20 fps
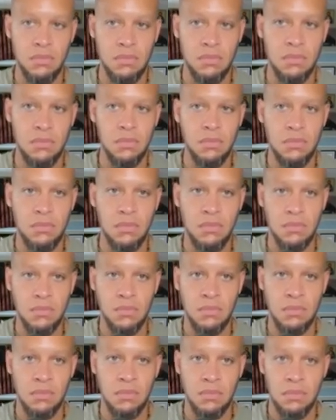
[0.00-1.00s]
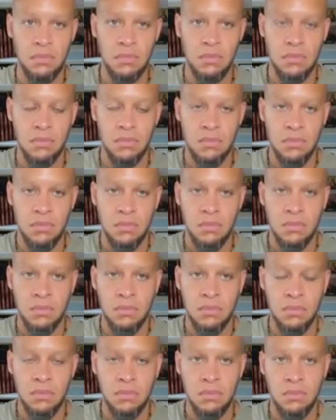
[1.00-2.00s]

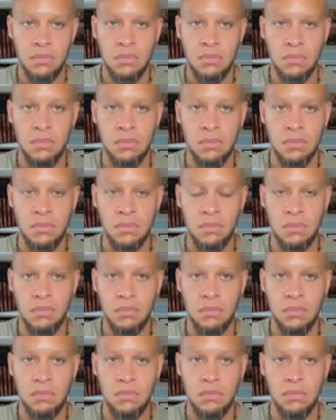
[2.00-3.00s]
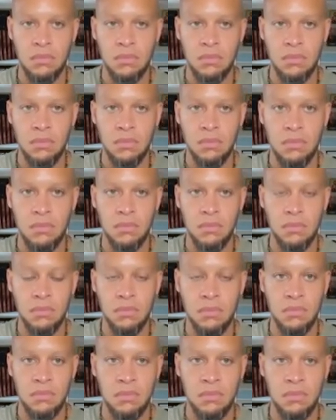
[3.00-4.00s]

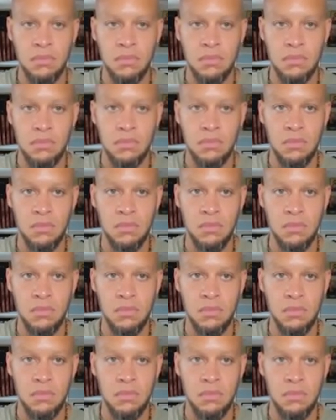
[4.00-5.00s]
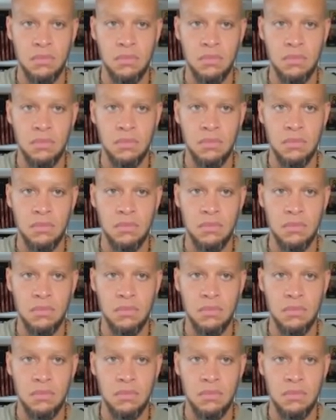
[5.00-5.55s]
[no speech]